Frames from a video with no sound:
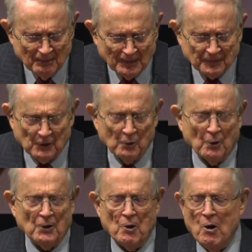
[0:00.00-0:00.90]
that the
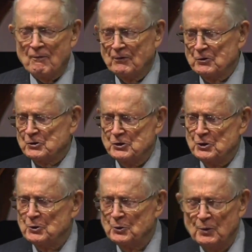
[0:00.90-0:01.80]
Lord offers
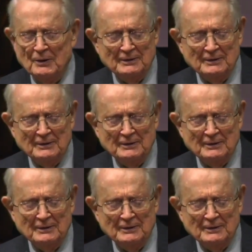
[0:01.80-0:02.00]
you.